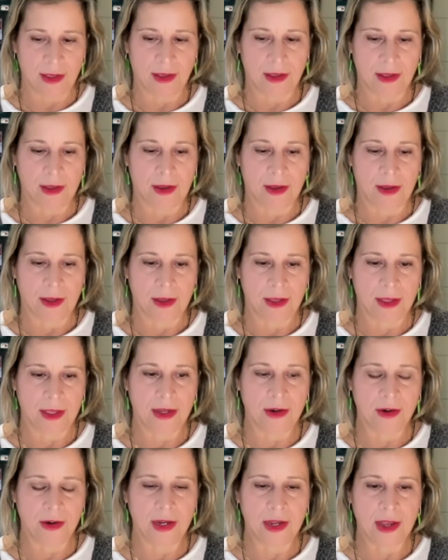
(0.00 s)
uh,
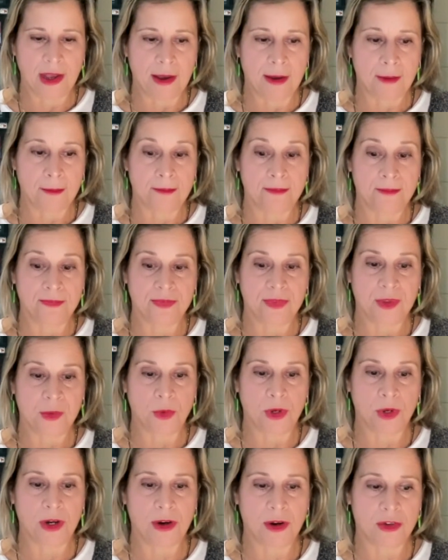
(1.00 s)
gearing up.
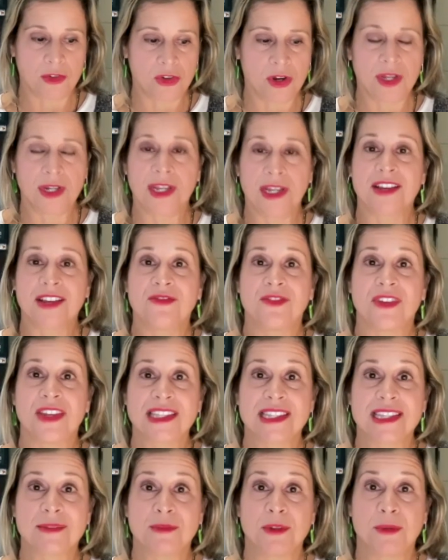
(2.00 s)
We're trying to
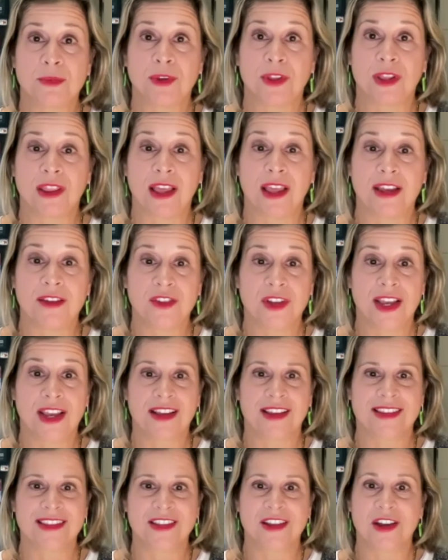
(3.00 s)
convince them to put life
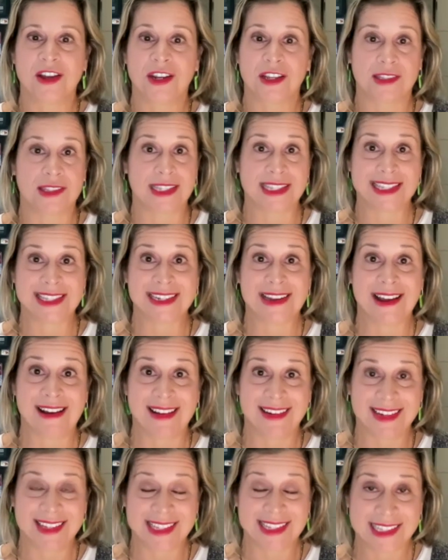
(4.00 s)
jackets on because it's
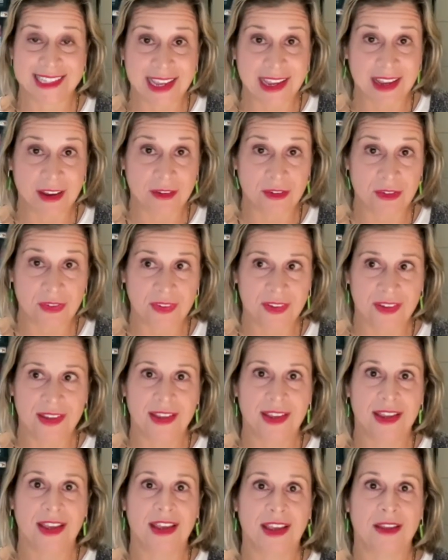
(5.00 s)
not safe.
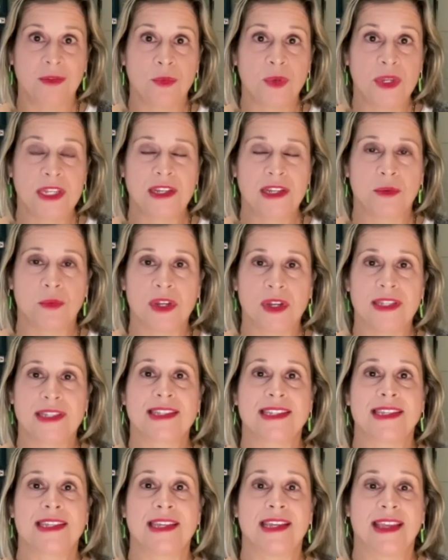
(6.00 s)
And we didn't want to
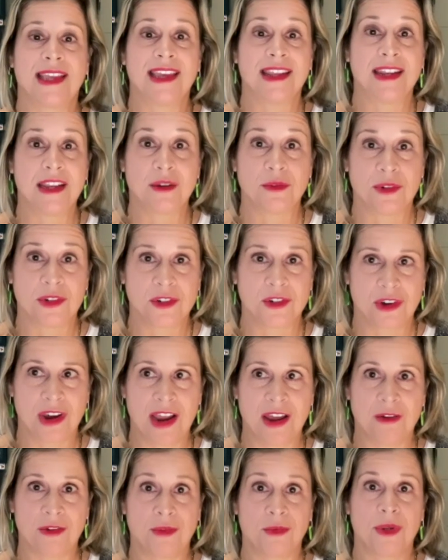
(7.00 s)
see anyone
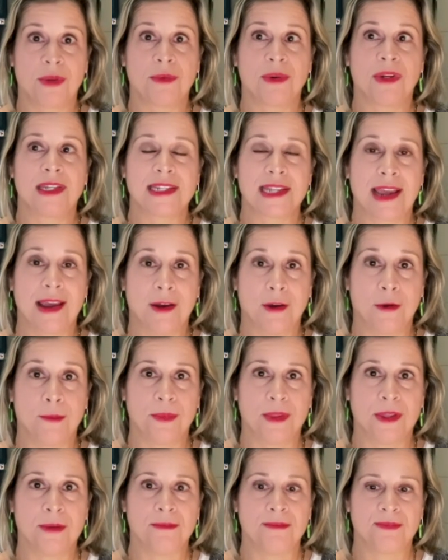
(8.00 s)
drown. We wanted to
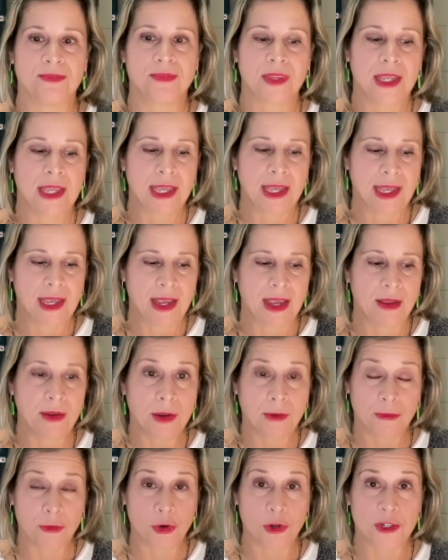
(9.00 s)
help them. And
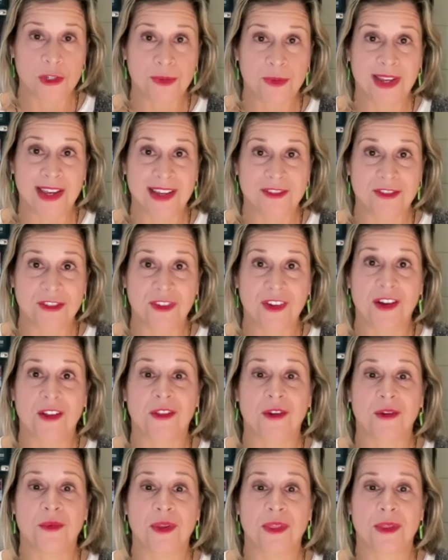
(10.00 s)
of course, we had to
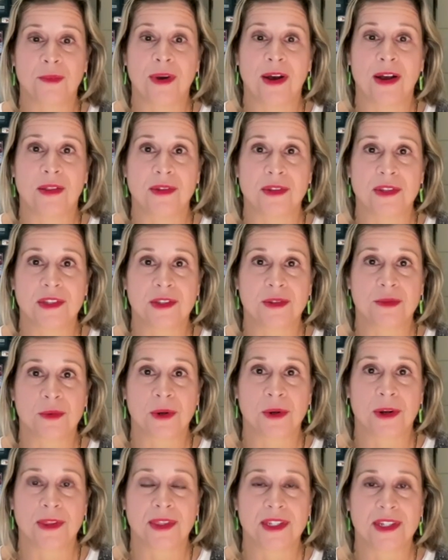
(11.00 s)
follow what the policies
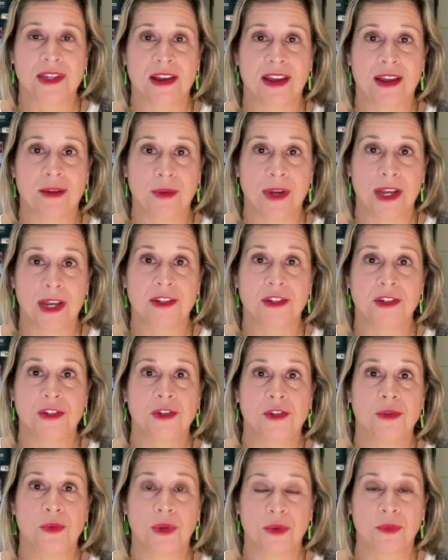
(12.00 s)
were at the time. We had to
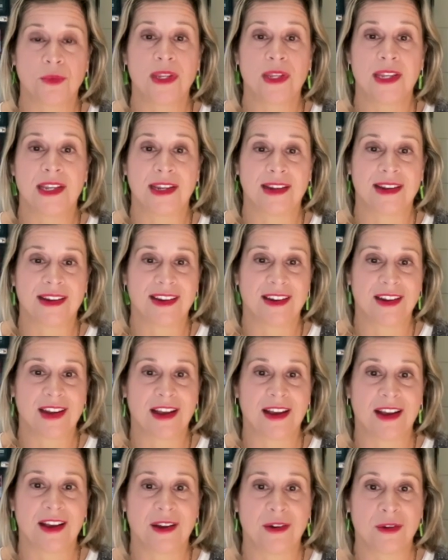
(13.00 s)
do what we
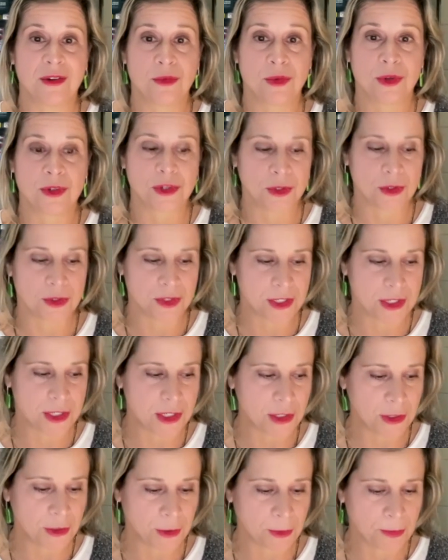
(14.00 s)
uh, were told to
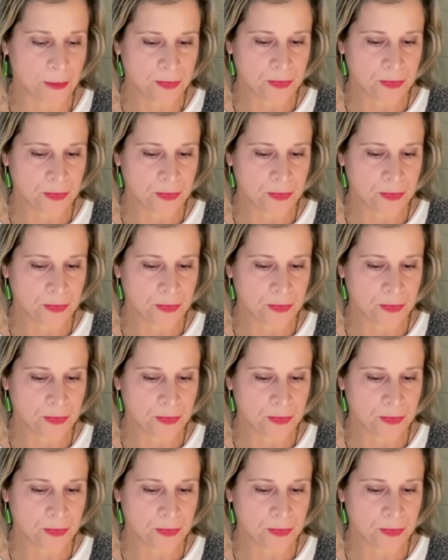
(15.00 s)
do